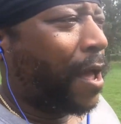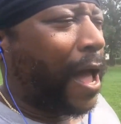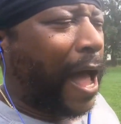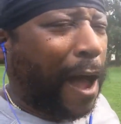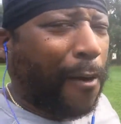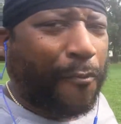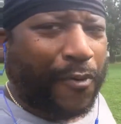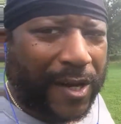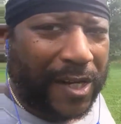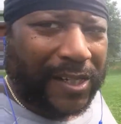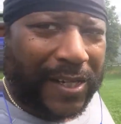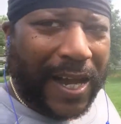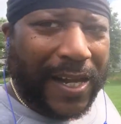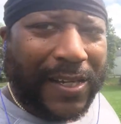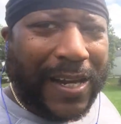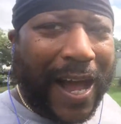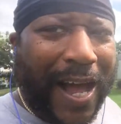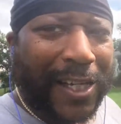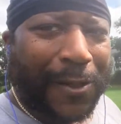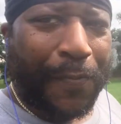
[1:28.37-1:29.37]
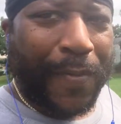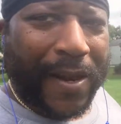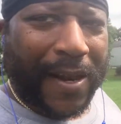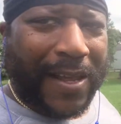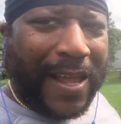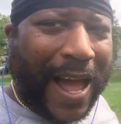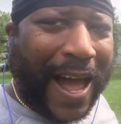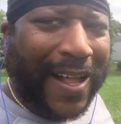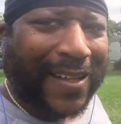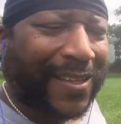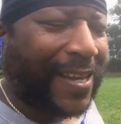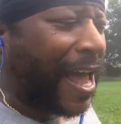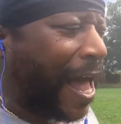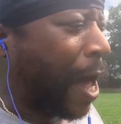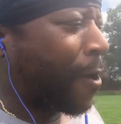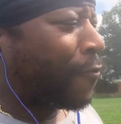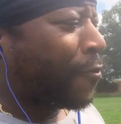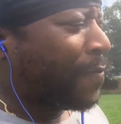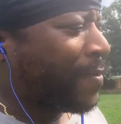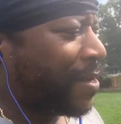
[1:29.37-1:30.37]
I appreciate y'all spending y'all
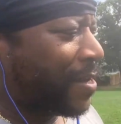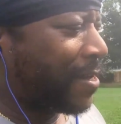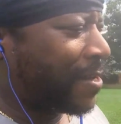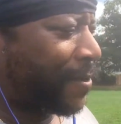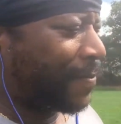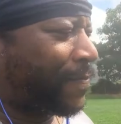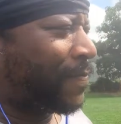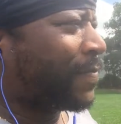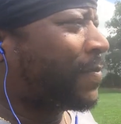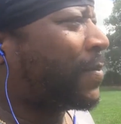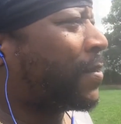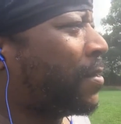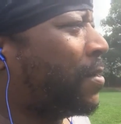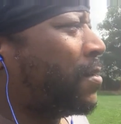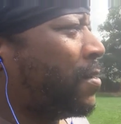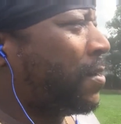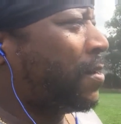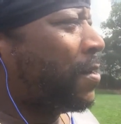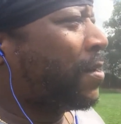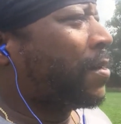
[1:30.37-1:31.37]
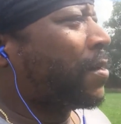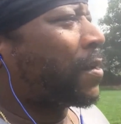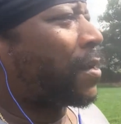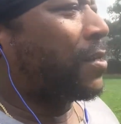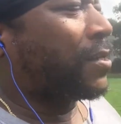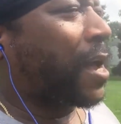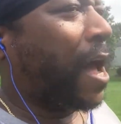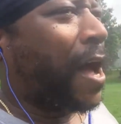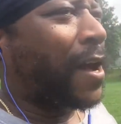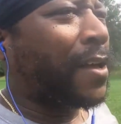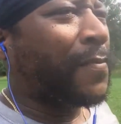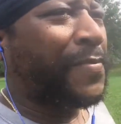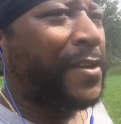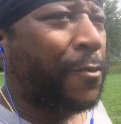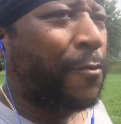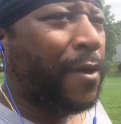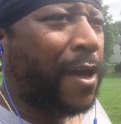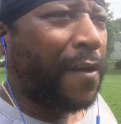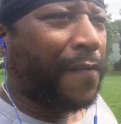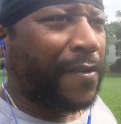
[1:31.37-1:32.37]
time with me, because y'all can be
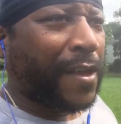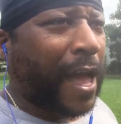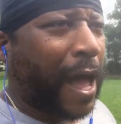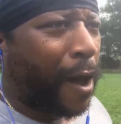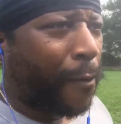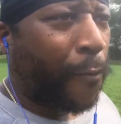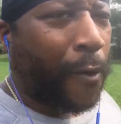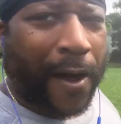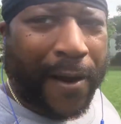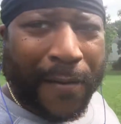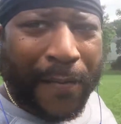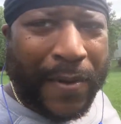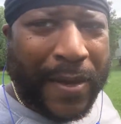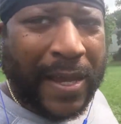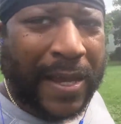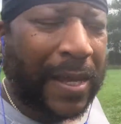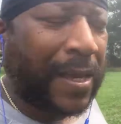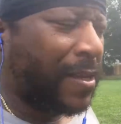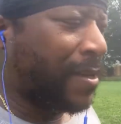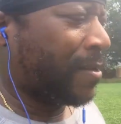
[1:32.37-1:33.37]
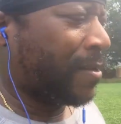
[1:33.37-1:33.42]
wherever y'all want to be.